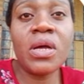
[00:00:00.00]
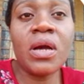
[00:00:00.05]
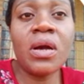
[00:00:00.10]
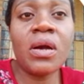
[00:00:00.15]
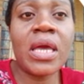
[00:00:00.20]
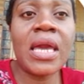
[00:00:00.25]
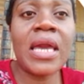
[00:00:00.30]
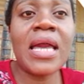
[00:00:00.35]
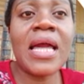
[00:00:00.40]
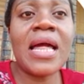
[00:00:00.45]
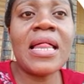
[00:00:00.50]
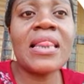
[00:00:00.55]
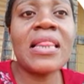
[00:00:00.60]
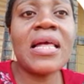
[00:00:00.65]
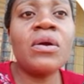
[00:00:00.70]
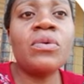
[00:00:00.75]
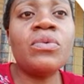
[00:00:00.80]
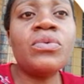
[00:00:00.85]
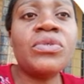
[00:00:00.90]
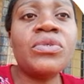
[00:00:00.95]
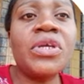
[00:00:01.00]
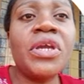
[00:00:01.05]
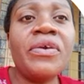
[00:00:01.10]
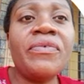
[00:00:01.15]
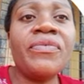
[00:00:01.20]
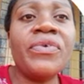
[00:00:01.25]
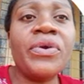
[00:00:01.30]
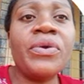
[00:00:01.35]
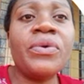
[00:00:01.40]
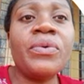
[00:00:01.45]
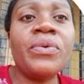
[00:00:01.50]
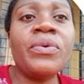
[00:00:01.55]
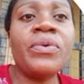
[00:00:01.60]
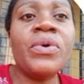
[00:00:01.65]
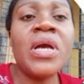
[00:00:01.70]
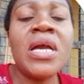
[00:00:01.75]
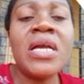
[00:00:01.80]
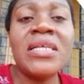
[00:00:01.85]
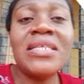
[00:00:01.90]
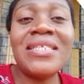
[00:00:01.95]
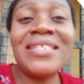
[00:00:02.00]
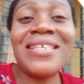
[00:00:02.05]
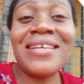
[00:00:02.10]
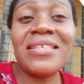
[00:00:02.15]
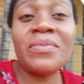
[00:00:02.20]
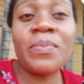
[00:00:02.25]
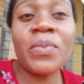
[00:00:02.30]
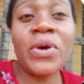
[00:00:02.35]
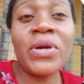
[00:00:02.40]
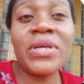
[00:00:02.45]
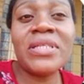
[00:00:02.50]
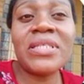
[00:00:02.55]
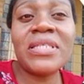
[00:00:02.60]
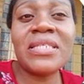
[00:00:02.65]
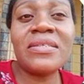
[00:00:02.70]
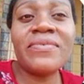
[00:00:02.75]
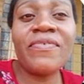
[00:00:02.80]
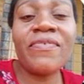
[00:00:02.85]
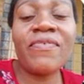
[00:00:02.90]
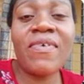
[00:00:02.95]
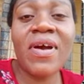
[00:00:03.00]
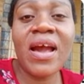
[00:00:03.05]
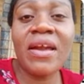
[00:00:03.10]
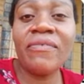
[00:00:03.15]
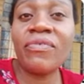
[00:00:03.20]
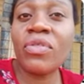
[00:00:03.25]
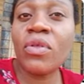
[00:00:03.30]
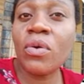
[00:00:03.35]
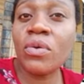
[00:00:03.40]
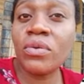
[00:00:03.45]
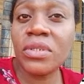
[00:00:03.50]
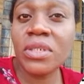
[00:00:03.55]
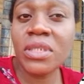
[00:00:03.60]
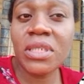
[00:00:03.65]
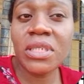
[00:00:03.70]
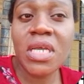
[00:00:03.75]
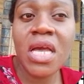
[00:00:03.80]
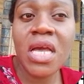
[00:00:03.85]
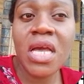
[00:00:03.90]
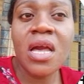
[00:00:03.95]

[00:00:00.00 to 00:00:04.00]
Okay, and that will give you 6.5 tons.